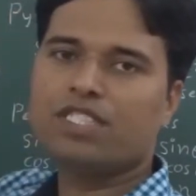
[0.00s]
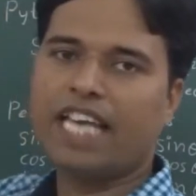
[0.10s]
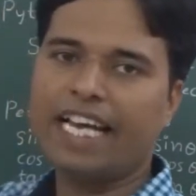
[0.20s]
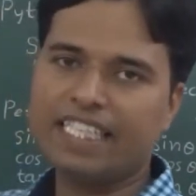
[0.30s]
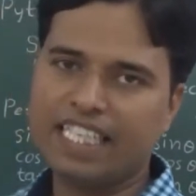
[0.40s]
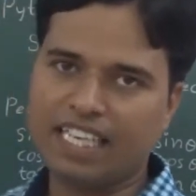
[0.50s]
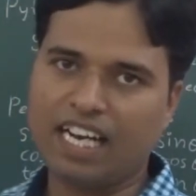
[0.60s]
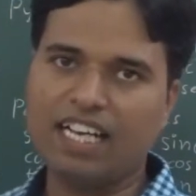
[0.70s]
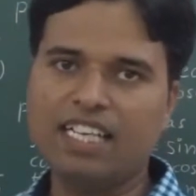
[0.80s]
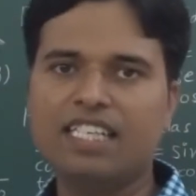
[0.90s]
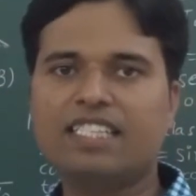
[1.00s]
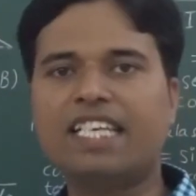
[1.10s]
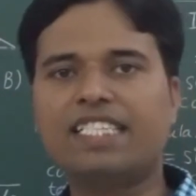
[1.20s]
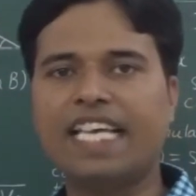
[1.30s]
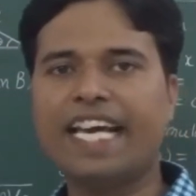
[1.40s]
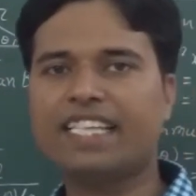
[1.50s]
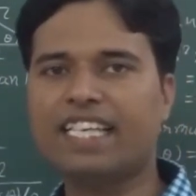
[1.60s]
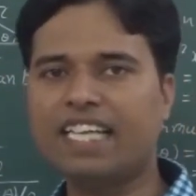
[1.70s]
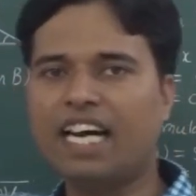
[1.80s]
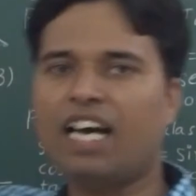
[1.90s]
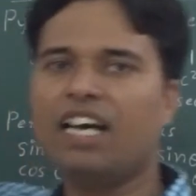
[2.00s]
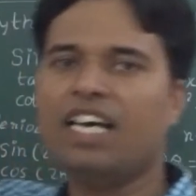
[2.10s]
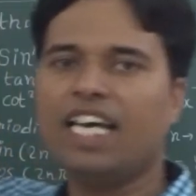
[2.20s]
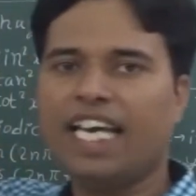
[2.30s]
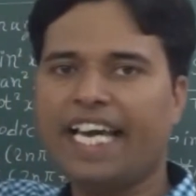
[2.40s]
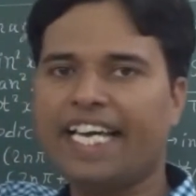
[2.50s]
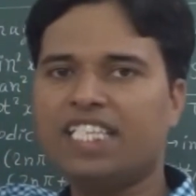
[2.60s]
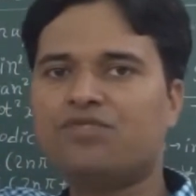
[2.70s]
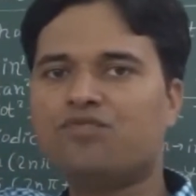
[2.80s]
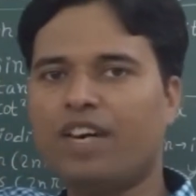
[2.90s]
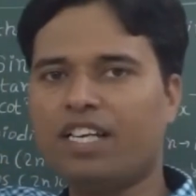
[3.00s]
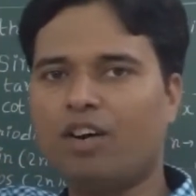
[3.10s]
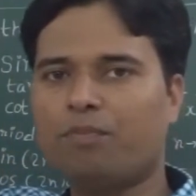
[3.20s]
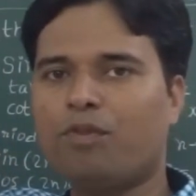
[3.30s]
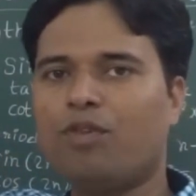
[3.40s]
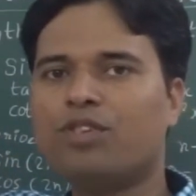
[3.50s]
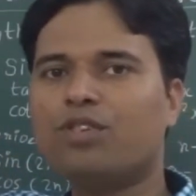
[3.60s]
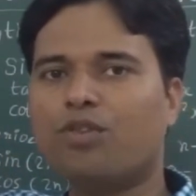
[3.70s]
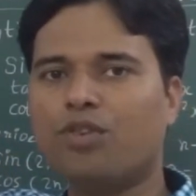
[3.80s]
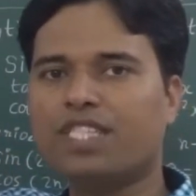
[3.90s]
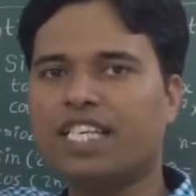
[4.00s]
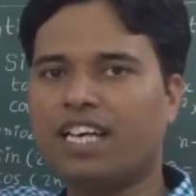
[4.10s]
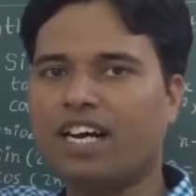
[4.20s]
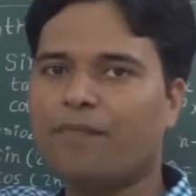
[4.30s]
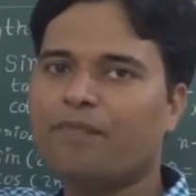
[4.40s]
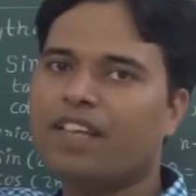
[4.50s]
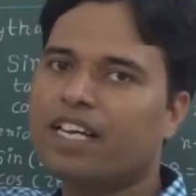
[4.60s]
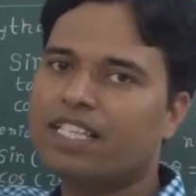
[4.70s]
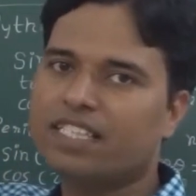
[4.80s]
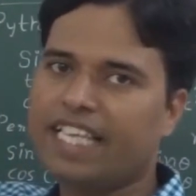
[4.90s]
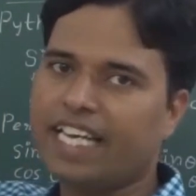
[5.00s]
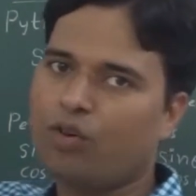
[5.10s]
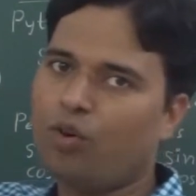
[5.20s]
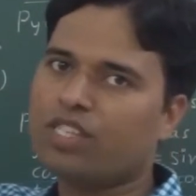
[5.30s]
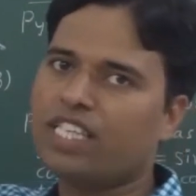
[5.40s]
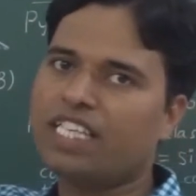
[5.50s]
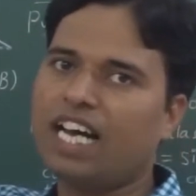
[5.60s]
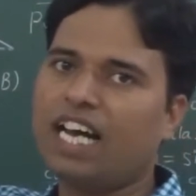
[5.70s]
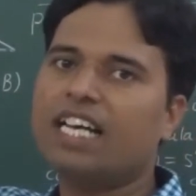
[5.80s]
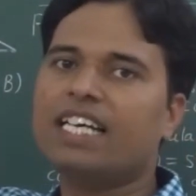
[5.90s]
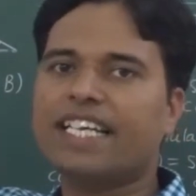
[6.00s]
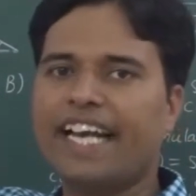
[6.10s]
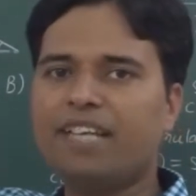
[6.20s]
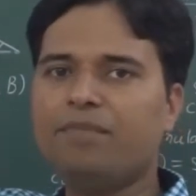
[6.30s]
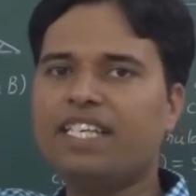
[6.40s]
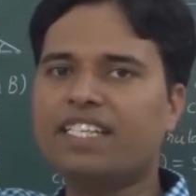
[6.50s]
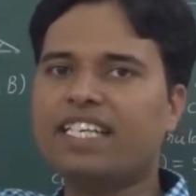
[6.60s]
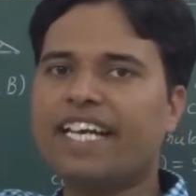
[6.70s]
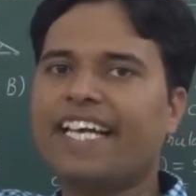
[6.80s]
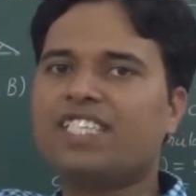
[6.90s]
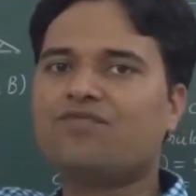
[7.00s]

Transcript: sine theta. The sec theta as 1 upon cos theta. The cot theta can be written as